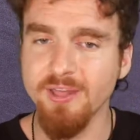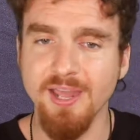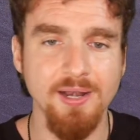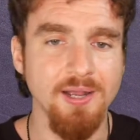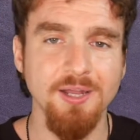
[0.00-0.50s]

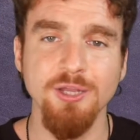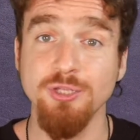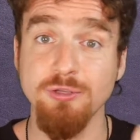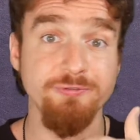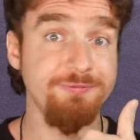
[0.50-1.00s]
that
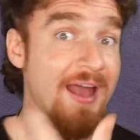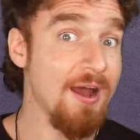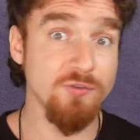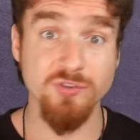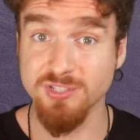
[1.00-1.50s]
you
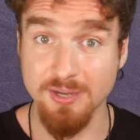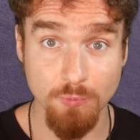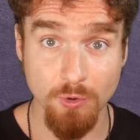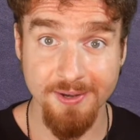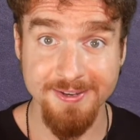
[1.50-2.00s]
found
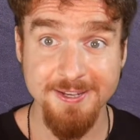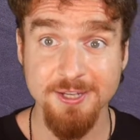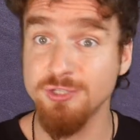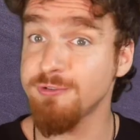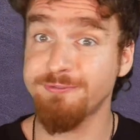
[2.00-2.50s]
someone
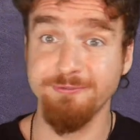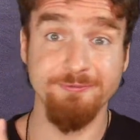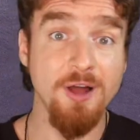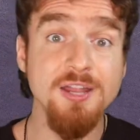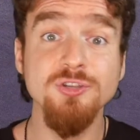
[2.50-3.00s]
to
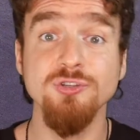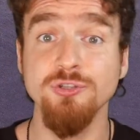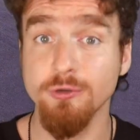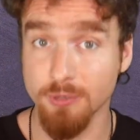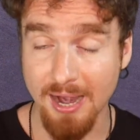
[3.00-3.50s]
fund
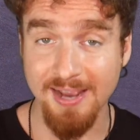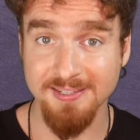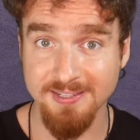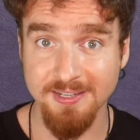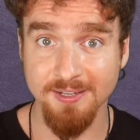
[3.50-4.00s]
your
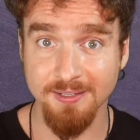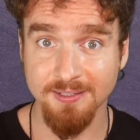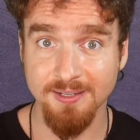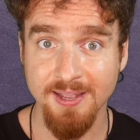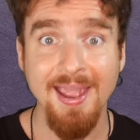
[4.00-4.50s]
idea
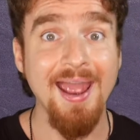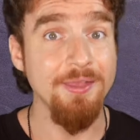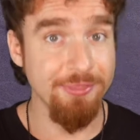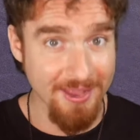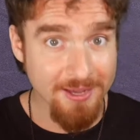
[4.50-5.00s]

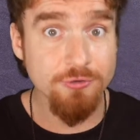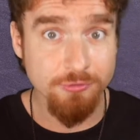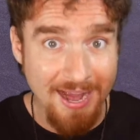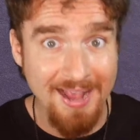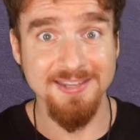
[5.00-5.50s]
and they
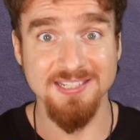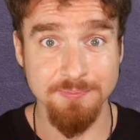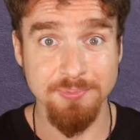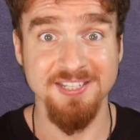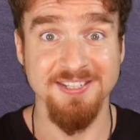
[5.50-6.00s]

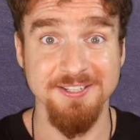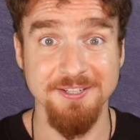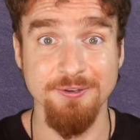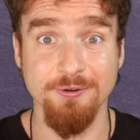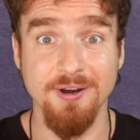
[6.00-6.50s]
grasped
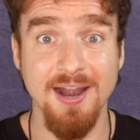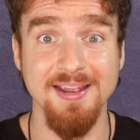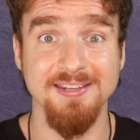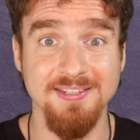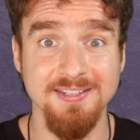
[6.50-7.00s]
your
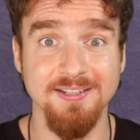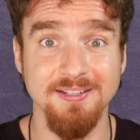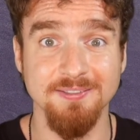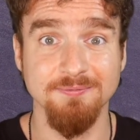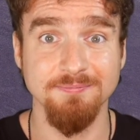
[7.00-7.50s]

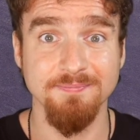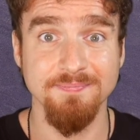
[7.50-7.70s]
idea.